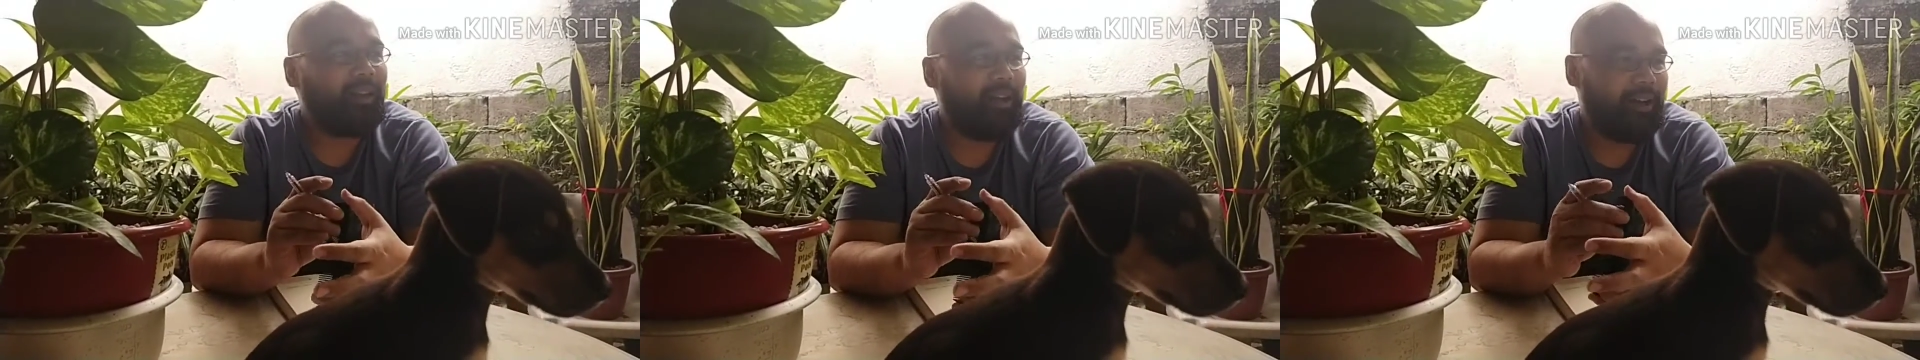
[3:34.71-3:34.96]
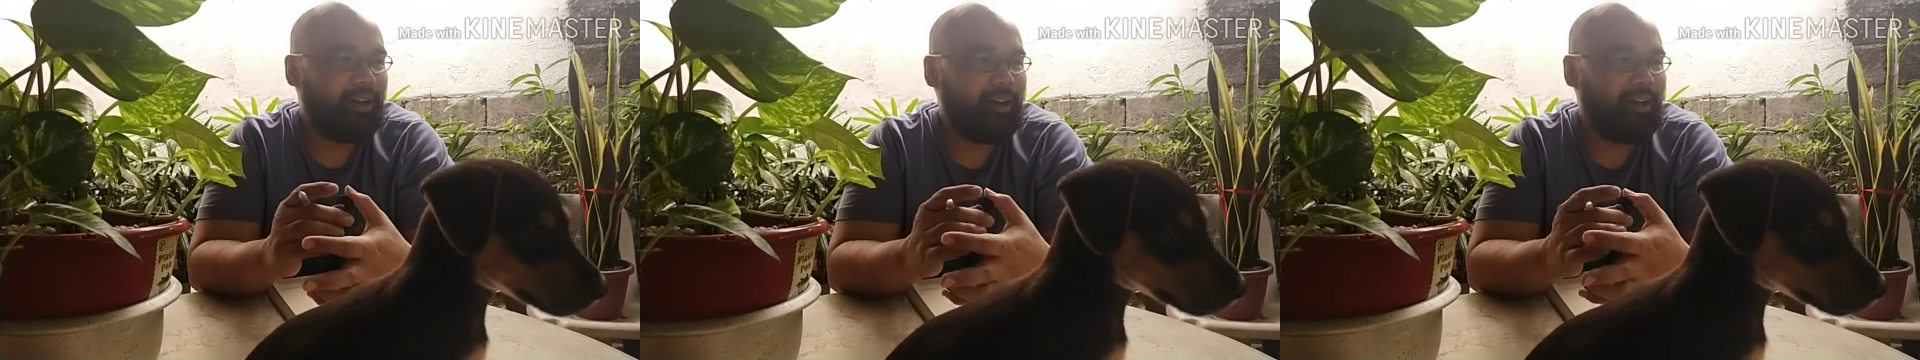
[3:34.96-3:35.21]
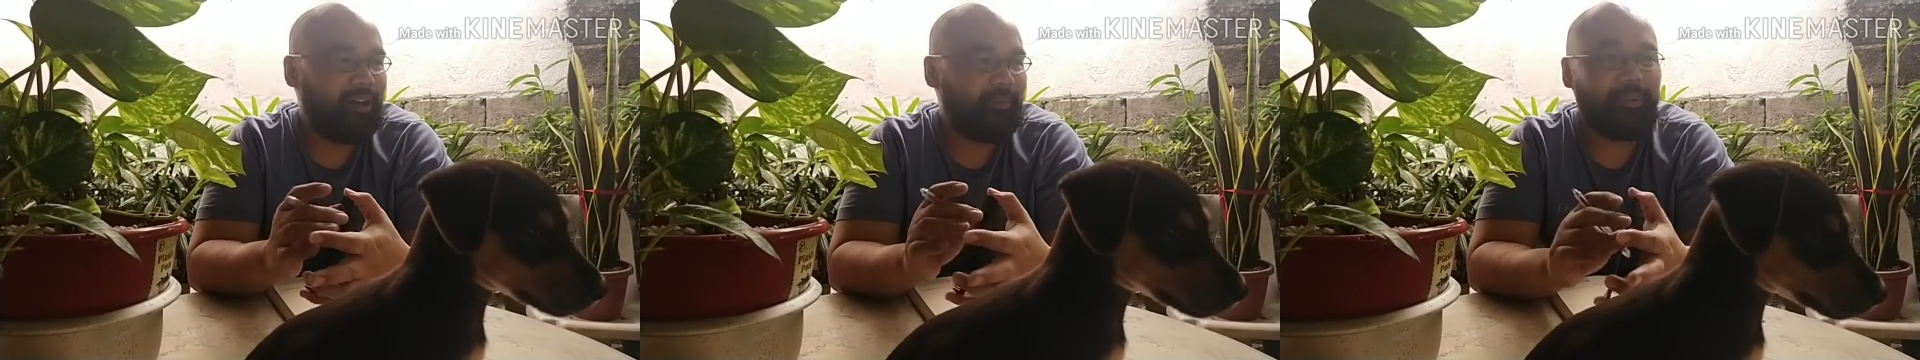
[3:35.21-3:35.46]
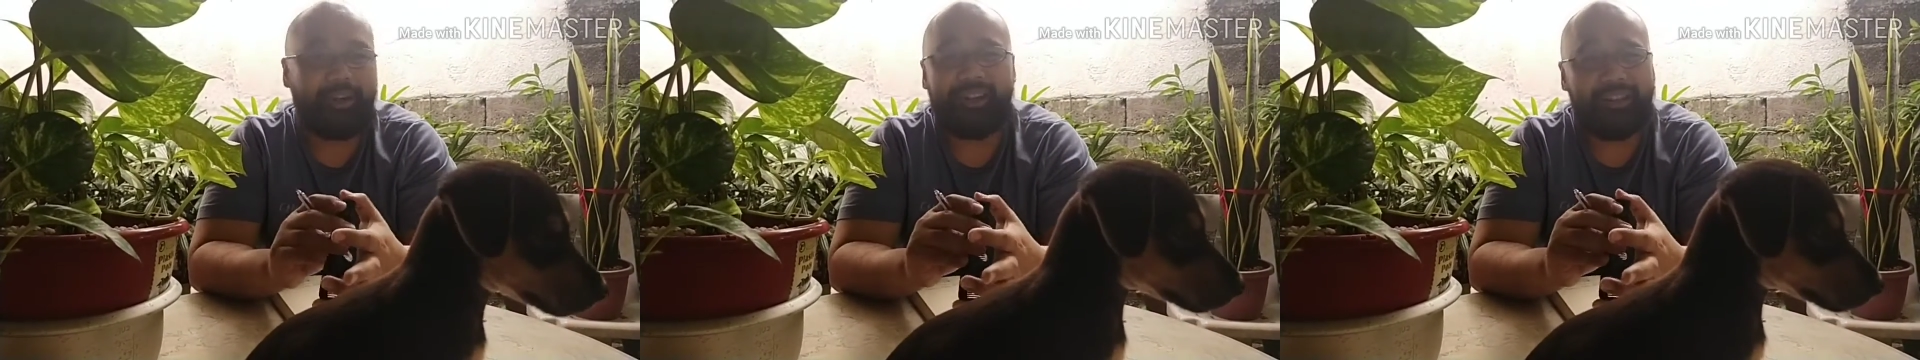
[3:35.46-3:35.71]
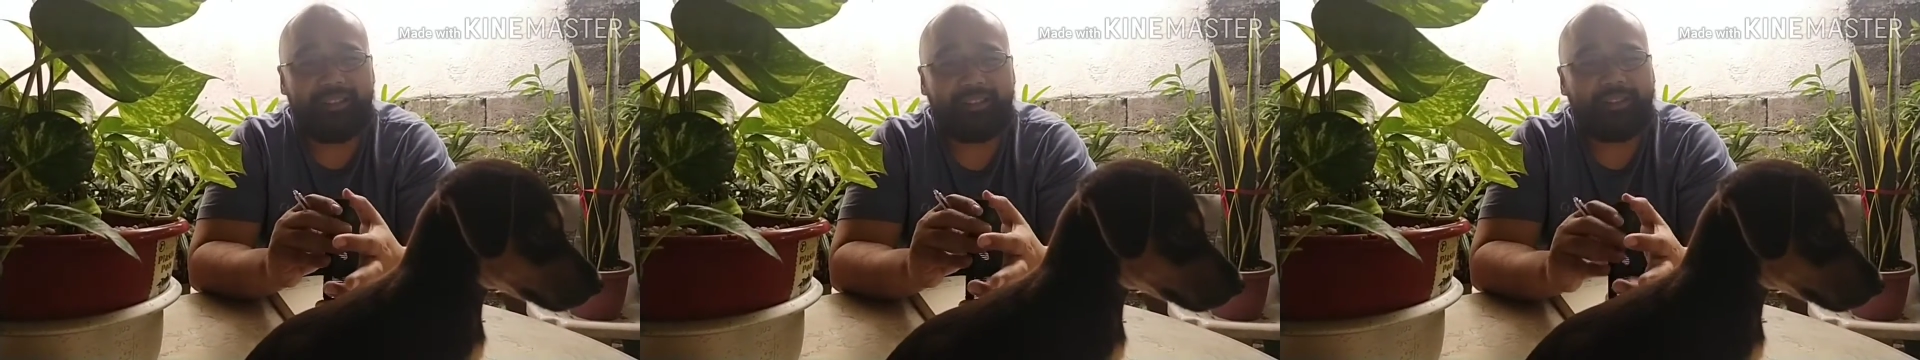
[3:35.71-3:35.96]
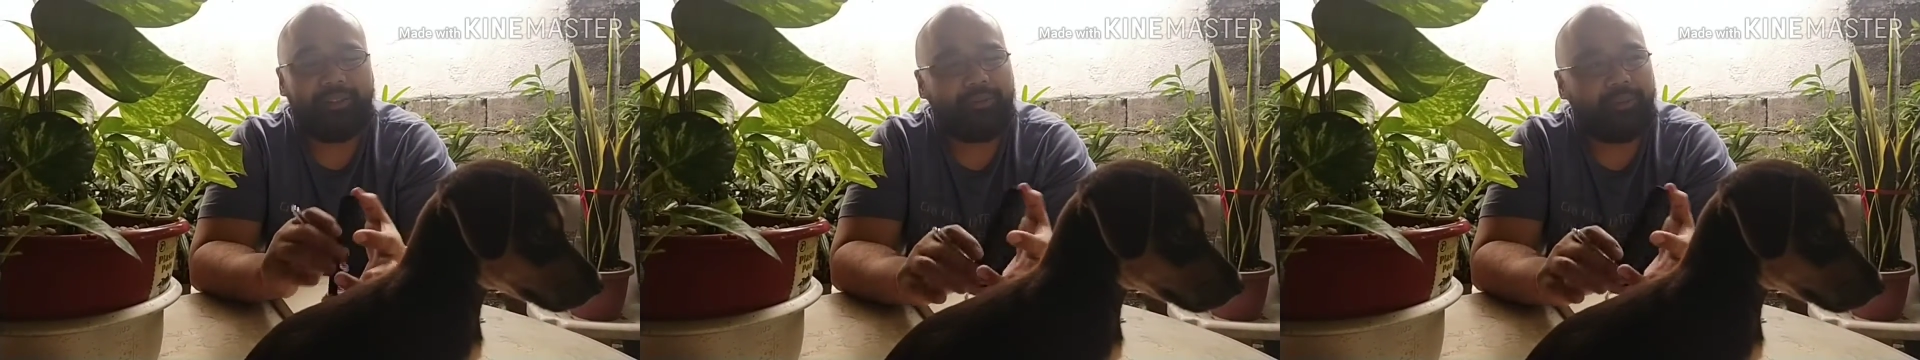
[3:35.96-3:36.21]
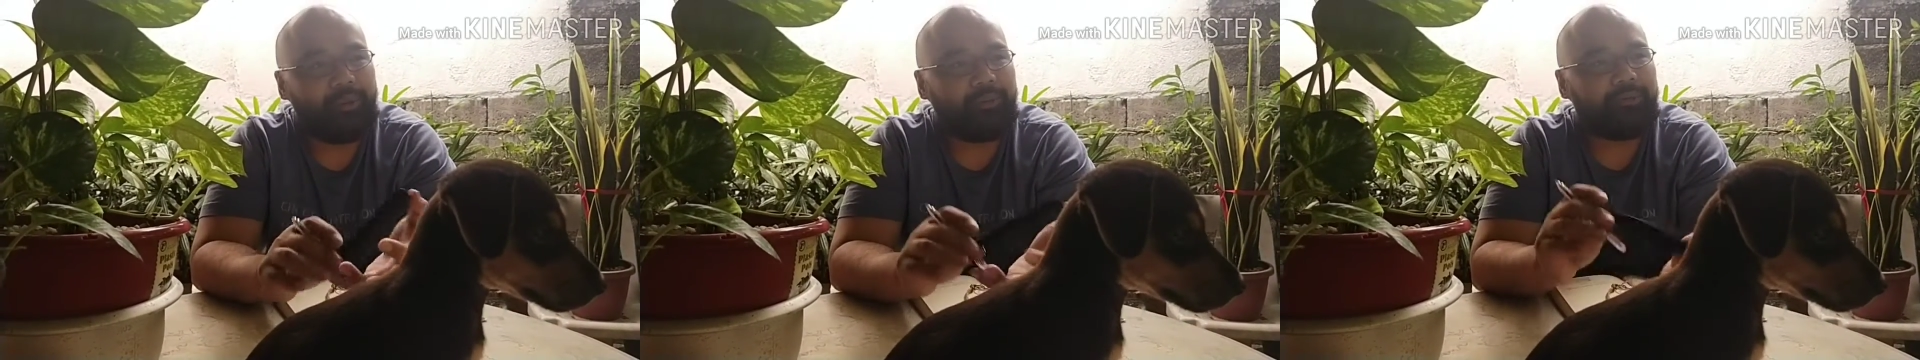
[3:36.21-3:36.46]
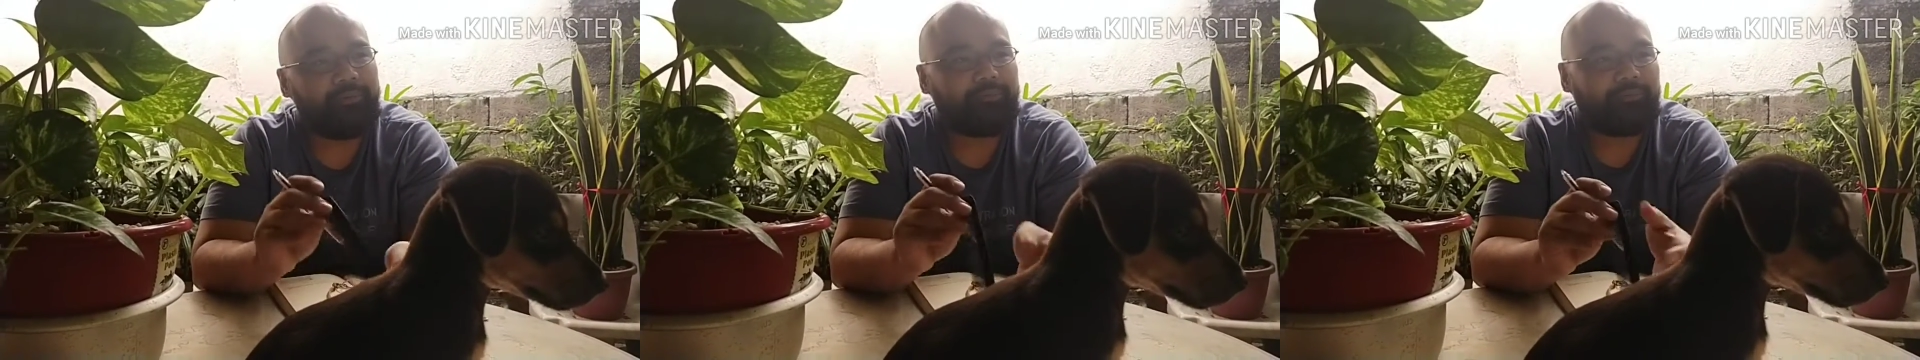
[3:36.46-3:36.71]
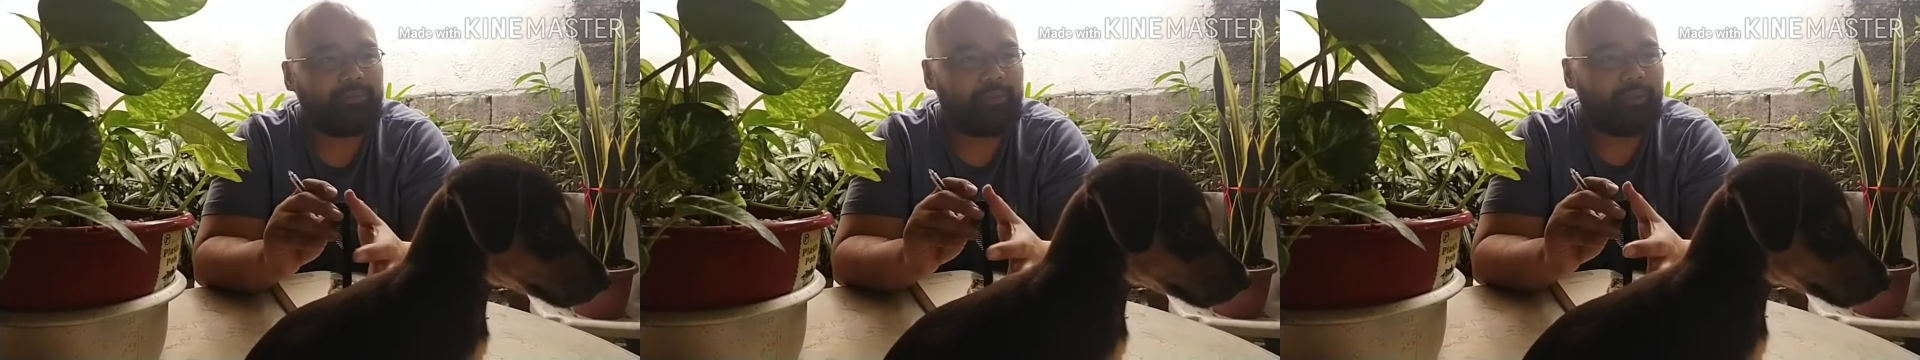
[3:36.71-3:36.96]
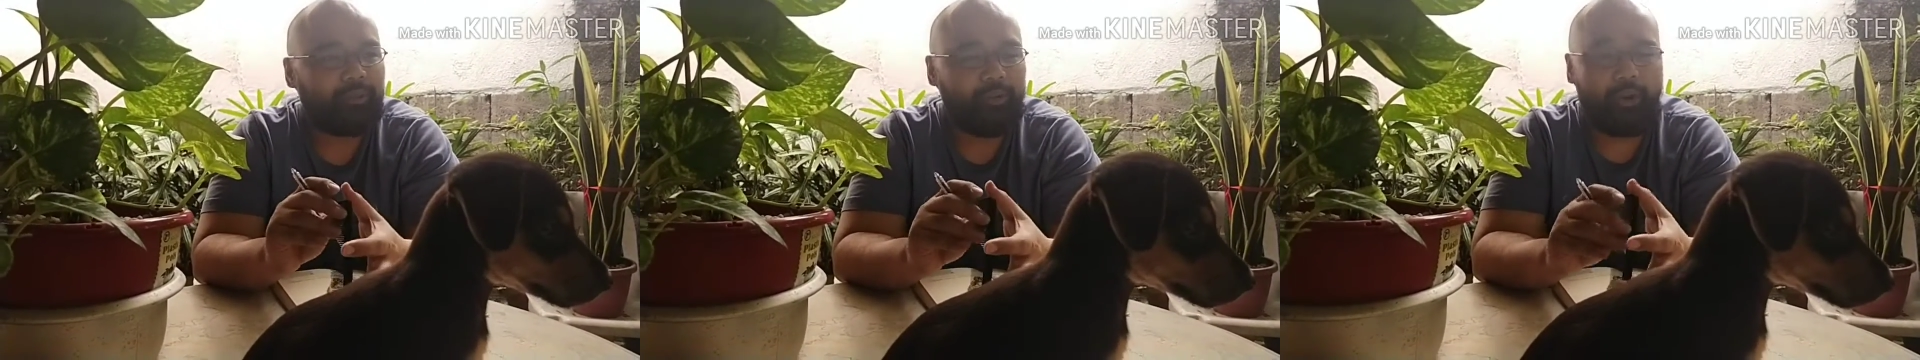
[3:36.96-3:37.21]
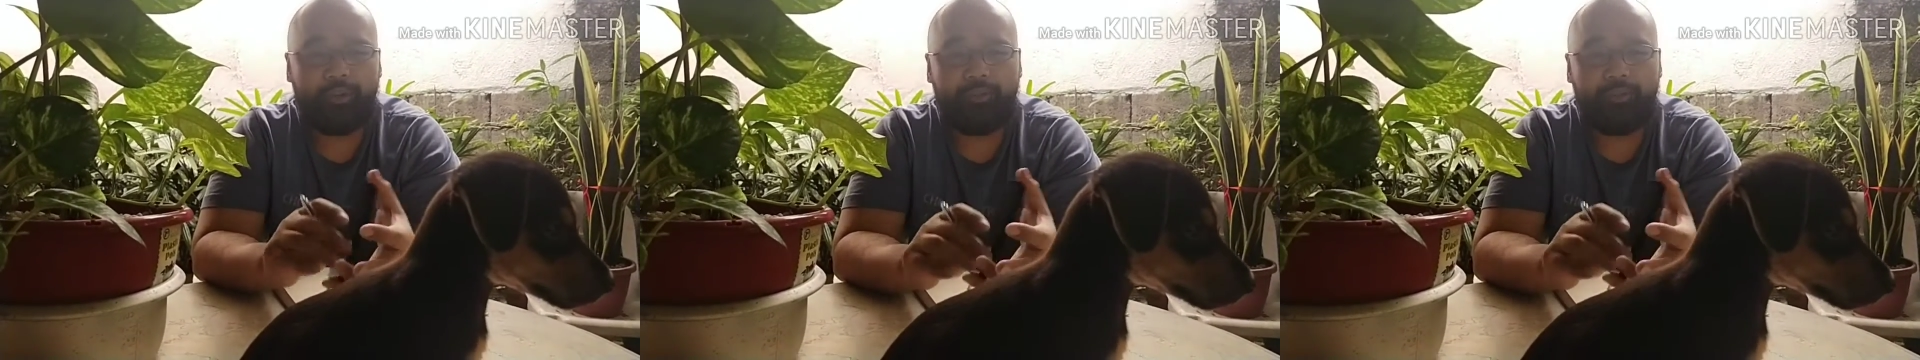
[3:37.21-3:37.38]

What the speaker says: released phone or